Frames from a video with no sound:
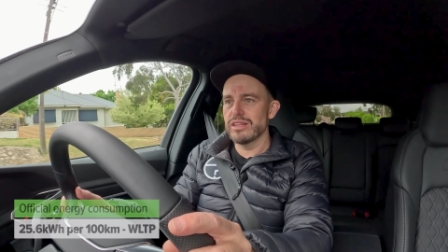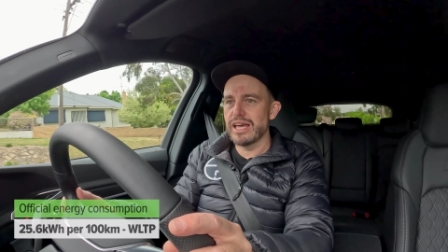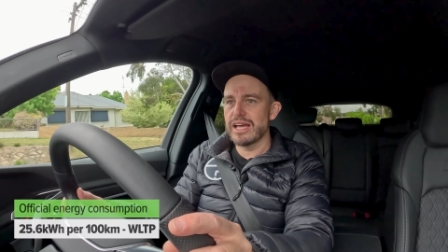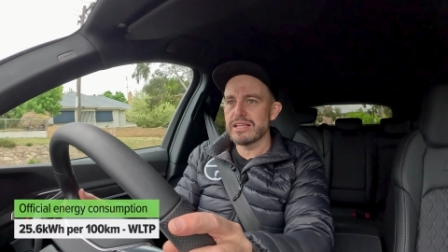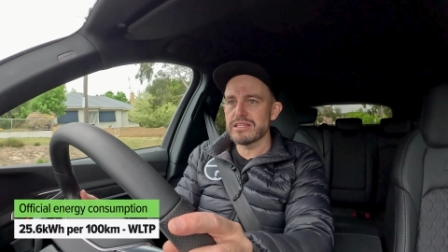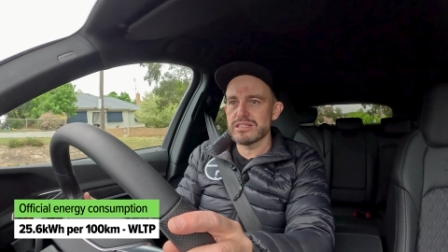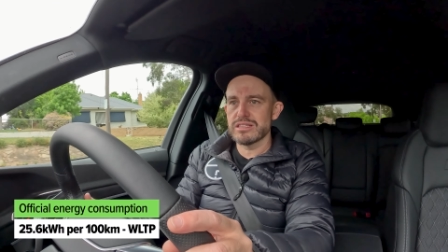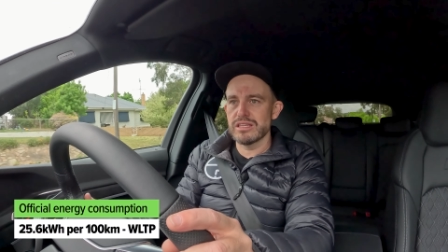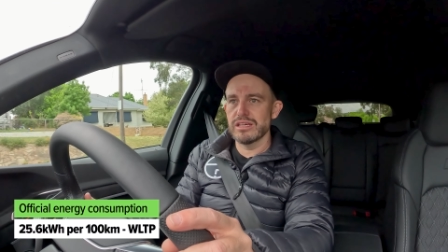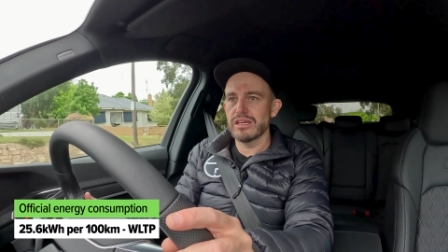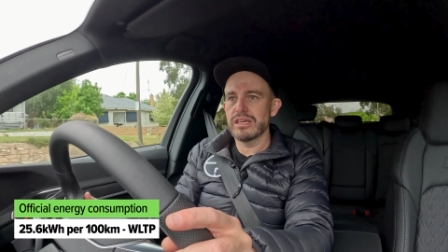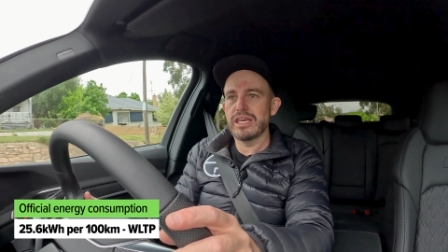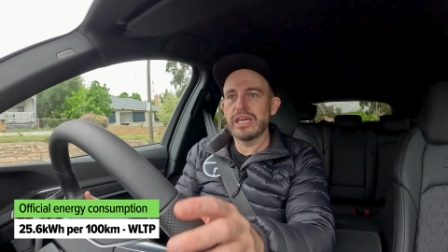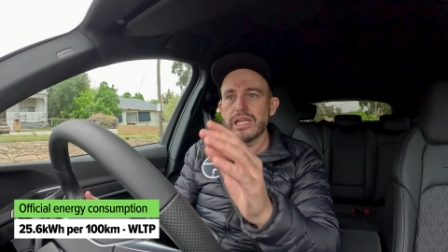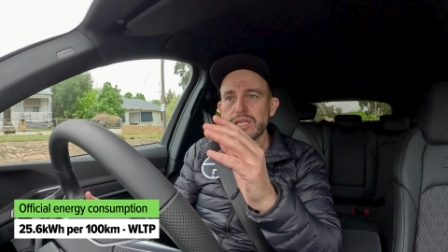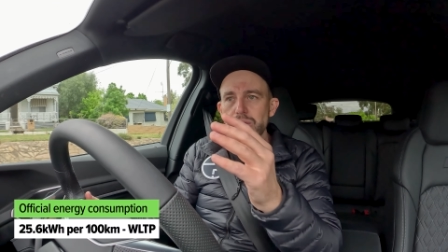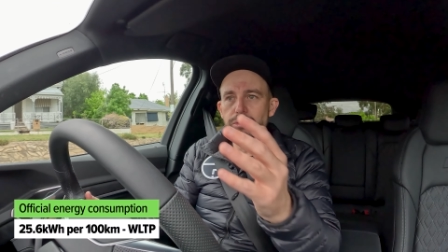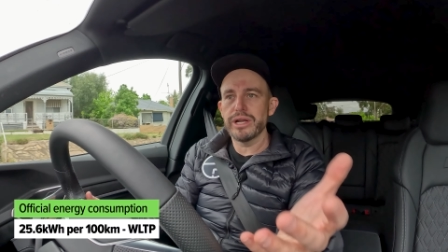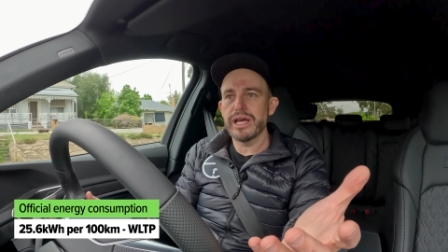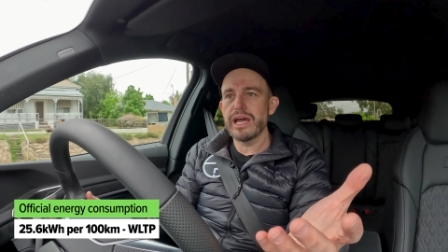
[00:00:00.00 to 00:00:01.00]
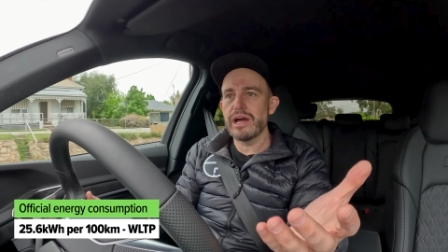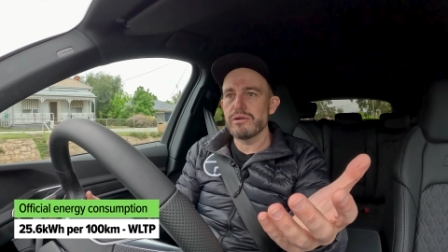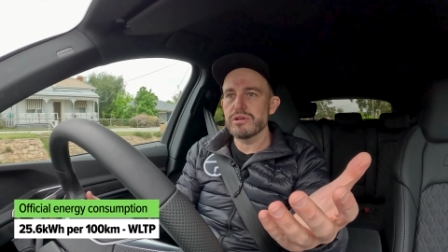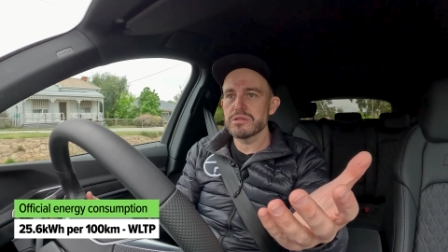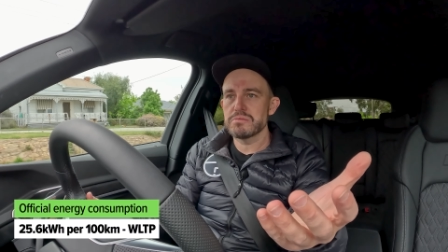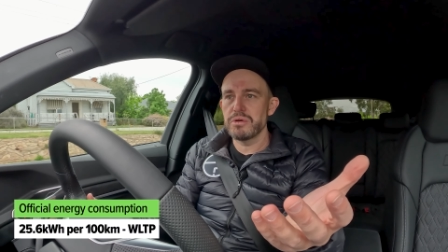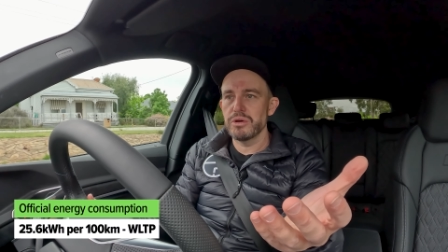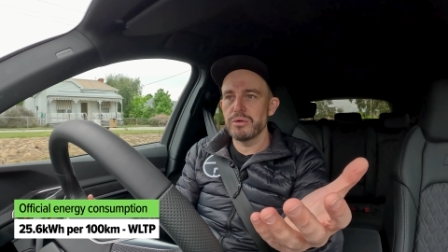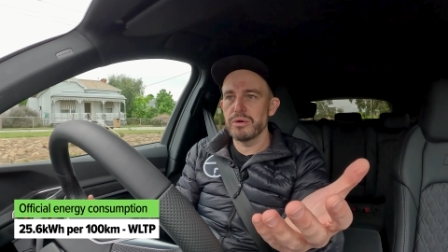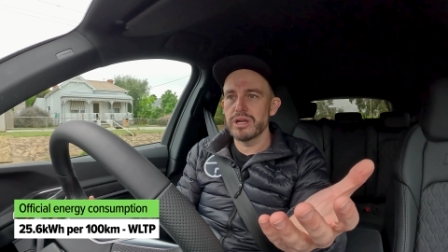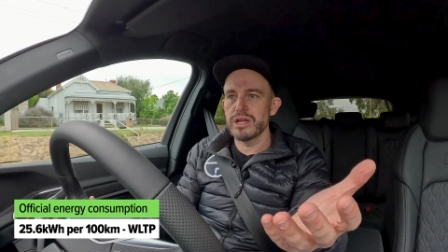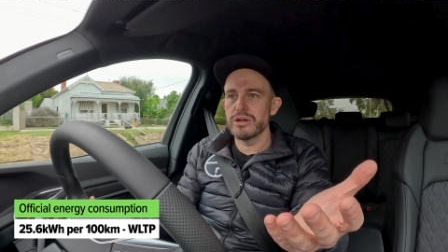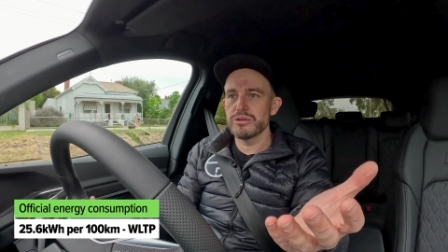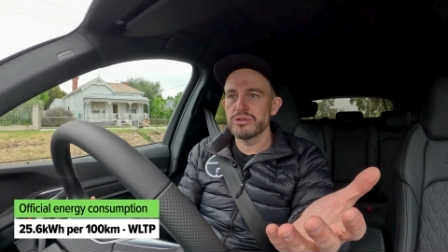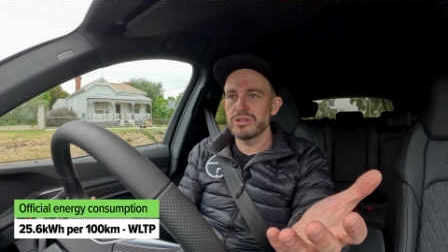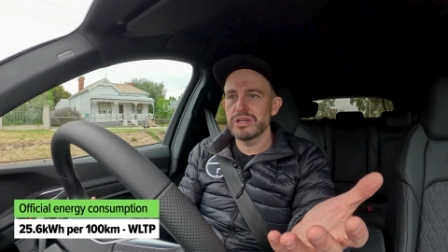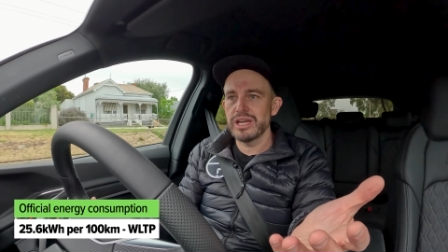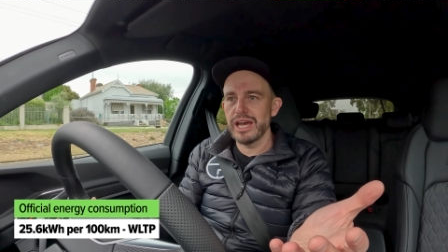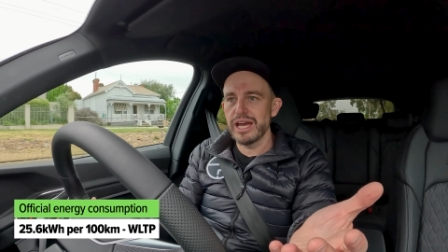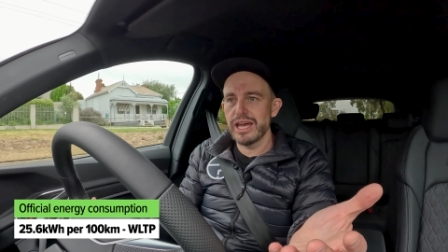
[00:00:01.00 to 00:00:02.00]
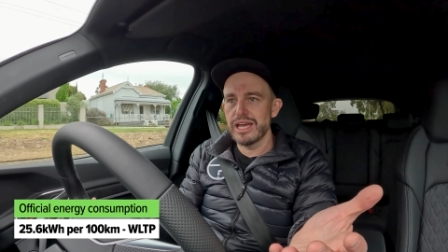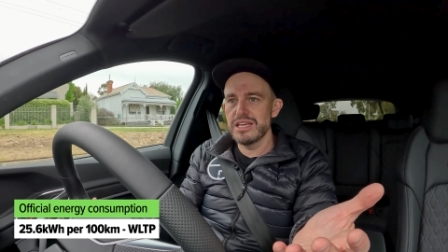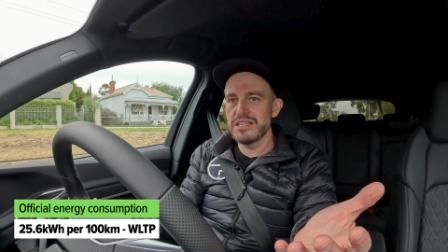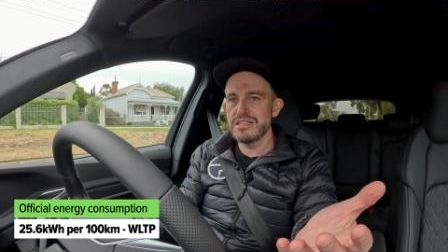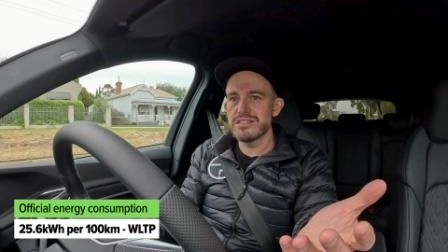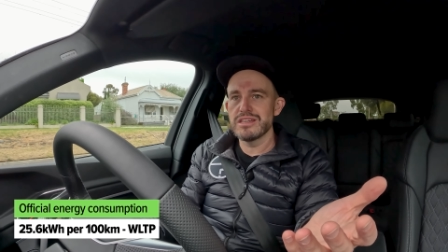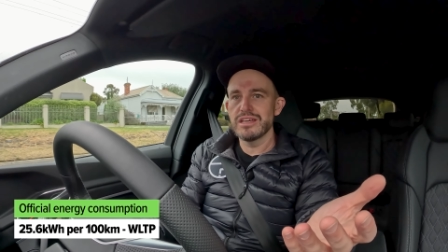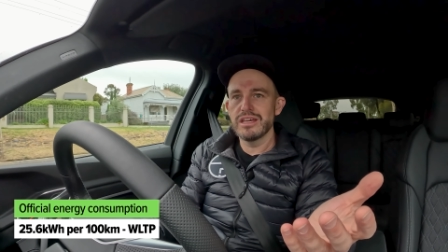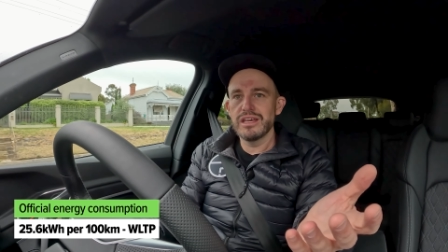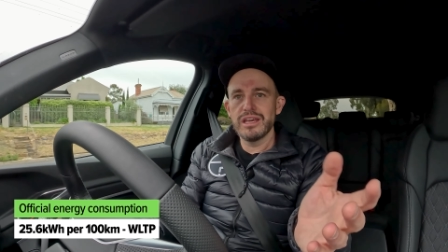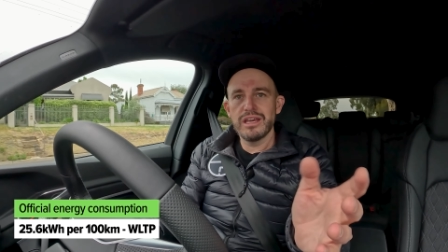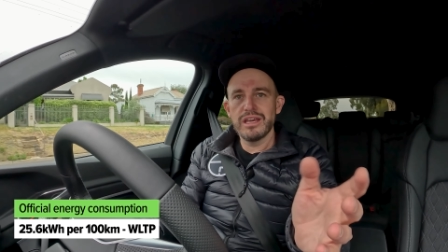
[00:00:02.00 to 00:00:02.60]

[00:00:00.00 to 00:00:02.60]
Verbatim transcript: That's the kilowatt hours per 100 Ks.